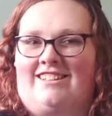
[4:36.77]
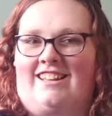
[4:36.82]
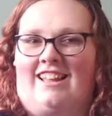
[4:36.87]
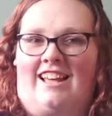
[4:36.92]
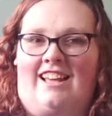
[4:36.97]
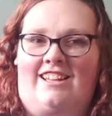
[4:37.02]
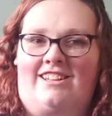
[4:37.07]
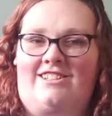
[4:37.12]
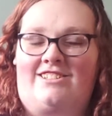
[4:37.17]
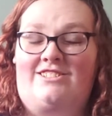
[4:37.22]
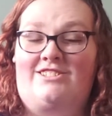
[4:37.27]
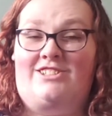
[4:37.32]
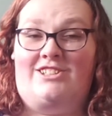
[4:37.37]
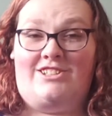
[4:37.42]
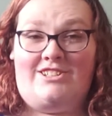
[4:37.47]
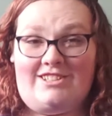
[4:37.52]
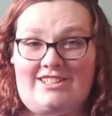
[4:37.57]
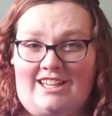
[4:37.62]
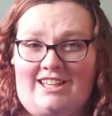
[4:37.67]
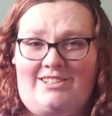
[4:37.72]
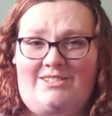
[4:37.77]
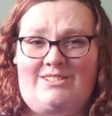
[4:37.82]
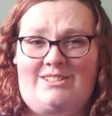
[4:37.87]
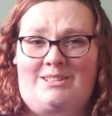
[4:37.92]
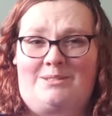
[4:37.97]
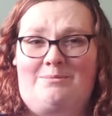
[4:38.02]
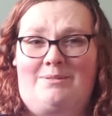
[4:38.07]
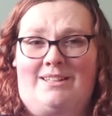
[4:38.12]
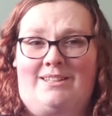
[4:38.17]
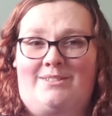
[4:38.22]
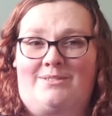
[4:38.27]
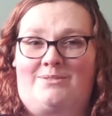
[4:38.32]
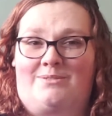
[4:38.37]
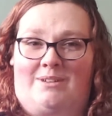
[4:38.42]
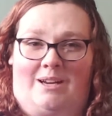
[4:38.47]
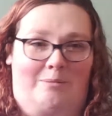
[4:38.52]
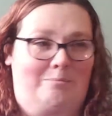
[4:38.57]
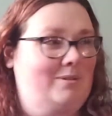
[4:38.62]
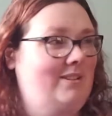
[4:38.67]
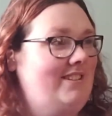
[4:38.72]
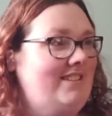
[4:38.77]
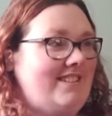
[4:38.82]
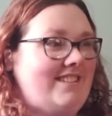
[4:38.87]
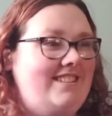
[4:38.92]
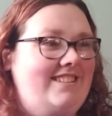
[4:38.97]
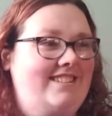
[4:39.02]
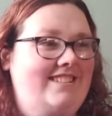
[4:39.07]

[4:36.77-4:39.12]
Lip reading: that turned out to be a rebel.